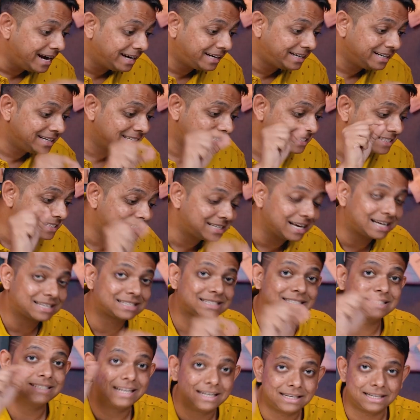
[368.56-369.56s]

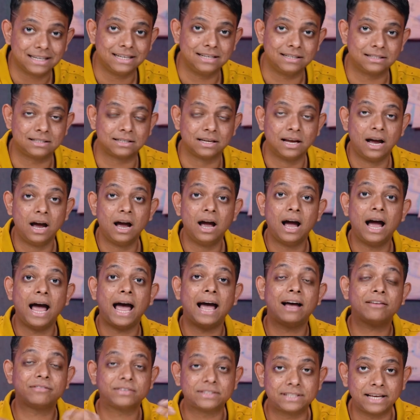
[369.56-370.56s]
86 cities
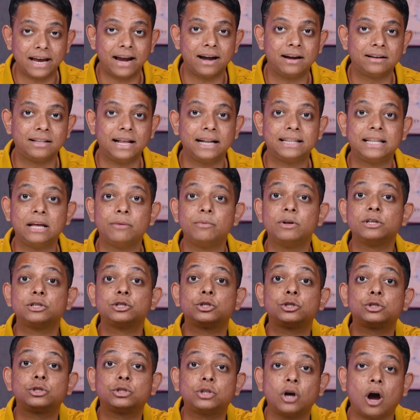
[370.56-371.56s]
have said that they
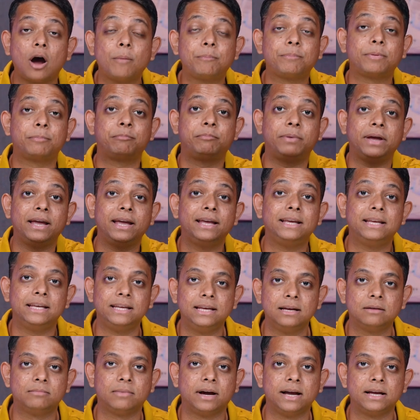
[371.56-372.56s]
will stop
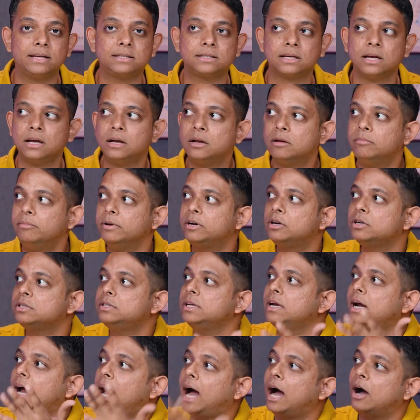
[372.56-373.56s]
paying EMIs
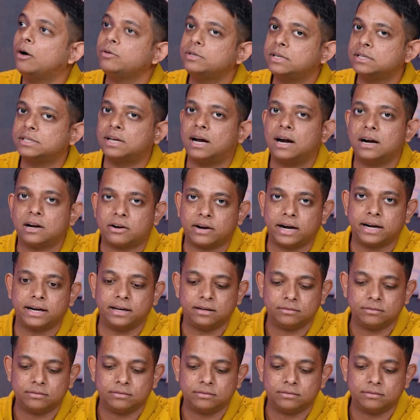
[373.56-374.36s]
because their houses aren't